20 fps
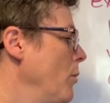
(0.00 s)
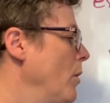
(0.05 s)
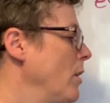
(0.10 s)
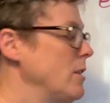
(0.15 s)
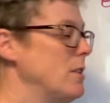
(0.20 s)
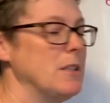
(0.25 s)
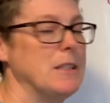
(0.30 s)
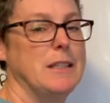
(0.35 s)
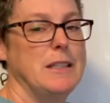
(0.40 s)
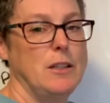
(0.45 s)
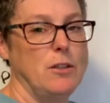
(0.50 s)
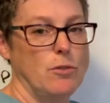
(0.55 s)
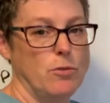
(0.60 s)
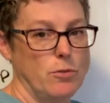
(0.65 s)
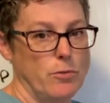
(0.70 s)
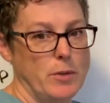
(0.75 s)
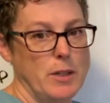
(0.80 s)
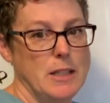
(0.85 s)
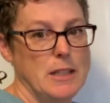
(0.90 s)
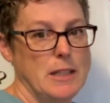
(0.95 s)
want to
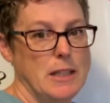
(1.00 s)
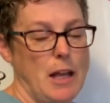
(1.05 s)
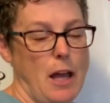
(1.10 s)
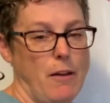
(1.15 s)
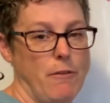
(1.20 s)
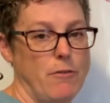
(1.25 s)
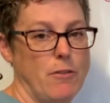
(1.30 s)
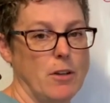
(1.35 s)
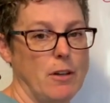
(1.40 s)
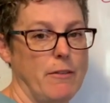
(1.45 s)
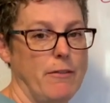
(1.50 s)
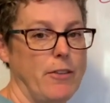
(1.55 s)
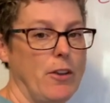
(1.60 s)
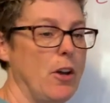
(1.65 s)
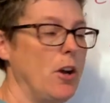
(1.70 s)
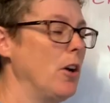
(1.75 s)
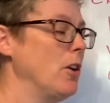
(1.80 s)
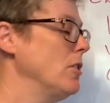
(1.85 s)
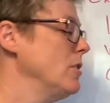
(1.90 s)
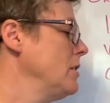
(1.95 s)
decrease the effort of the
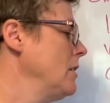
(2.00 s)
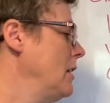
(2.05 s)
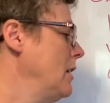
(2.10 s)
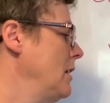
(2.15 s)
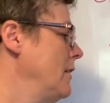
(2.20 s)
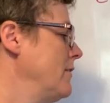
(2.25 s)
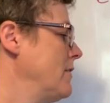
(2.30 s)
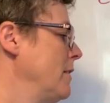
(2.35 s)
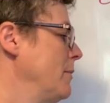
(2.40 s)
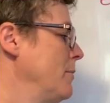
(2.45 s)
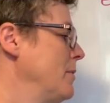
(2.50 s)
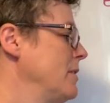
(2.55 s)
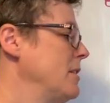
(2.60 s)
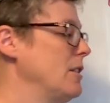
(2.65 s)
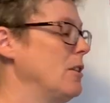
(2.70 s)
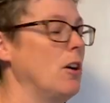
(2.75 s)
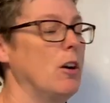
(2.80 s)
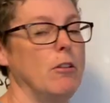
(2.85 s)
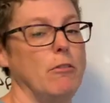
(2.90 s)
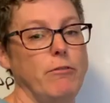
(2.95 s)
heart. And if someone's
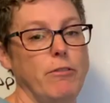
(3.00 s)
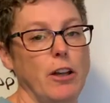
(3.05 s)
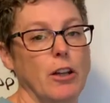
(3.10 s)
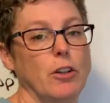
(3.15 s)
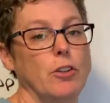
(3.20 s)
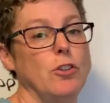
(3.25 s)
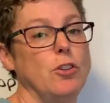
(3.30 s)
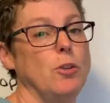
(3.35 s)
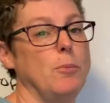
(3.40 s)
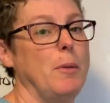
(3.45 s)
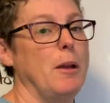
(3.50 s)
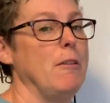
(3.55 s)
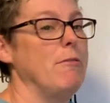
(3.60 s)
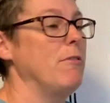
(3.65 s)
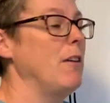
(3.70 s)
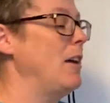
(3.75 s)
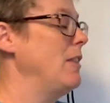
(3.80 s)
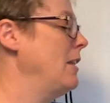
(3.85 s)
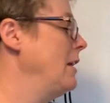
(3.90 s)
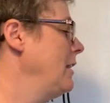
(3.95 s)
in heart failure, you may
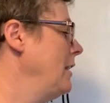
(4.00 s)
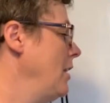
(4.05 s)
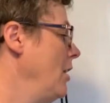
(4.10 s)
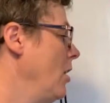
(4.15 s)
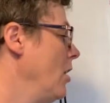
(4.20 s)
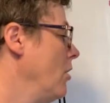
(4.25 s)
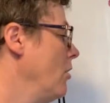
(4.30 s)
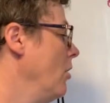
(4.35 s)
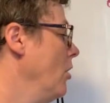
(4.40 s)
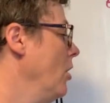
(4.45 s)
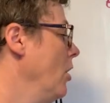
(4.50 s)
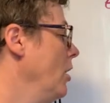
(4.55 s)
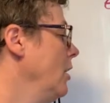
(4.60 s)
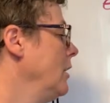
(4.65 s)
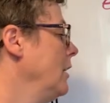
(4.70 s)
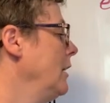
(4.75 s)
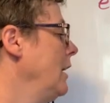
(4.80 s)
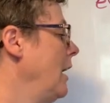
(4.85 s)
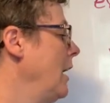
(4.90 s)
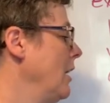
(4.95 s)
find that they are
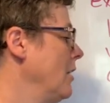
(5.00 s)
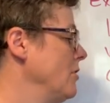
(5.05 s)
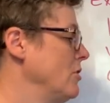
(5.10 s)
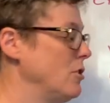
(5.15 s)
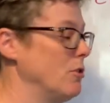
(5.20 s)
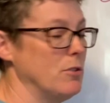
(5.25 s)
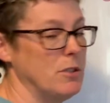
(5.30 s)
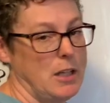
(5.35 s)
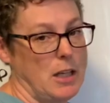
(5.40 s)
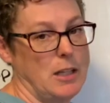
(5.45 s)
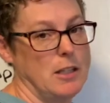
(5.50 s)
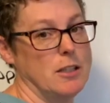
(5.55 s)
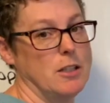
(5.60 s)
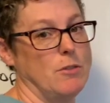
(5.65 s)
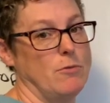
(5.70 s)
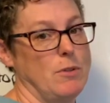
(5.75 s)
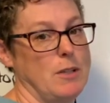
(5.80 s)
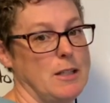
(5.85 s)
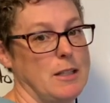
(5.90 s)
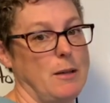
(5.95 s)
on an
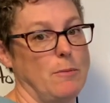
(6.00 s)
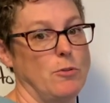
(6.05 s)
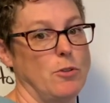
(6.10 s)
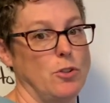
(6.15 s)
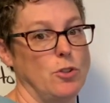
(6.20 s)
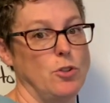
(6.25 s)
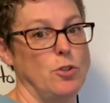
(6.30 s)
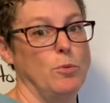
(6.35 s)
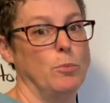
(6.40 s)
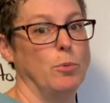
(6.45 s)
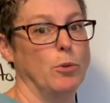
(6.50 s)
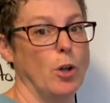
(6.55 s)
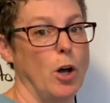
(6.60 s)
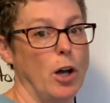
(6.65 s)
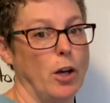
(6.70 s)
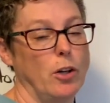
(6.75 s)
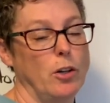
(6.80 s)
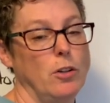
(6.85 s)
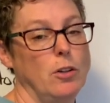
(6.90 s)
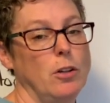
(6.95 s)
angiotensin receptor 2
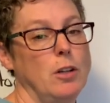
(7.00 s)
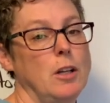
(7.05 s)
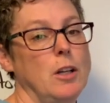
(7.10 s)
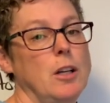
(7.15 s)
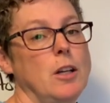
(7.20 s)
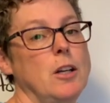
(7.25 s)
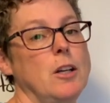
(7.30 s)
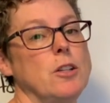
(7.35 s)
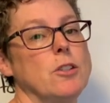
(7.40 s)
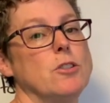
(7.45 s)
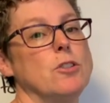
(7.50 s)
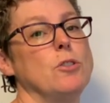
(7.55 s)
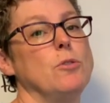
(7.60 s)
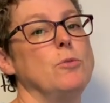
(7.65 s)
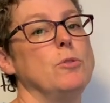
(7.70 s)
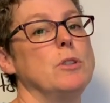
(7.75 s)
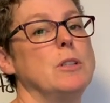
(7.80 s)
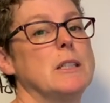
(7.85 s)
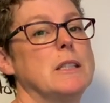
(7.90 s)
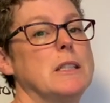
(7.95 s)
blocker
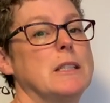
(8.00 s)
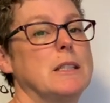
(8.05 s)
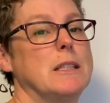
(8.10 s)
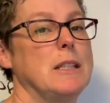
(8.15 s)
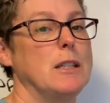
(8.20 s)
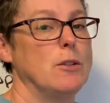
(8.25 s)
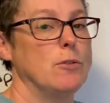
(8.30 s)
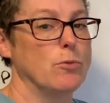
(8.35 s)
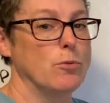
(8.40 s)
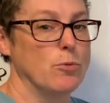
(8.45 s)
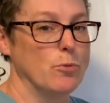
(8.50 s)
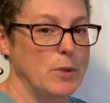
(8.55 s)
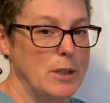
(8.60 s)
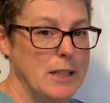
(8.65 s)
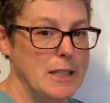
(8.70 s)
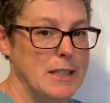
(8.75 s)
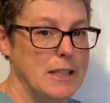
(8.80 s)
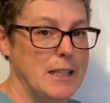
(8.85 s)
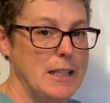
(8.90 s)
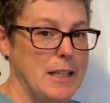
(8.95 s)
to
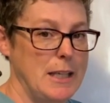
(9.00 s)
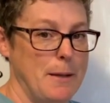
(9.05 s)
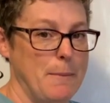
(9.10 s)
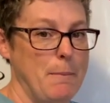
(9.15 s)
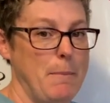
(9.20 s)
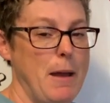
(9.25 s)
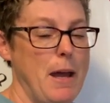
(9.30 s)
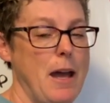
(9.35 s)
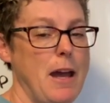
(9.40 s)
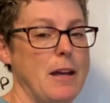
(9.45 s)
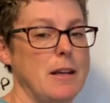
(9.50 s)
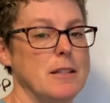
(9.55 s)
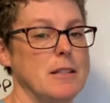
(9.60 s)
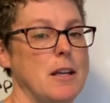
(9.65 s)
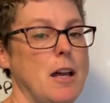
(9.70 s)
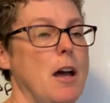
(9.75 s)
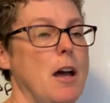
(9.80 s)
decrease the impact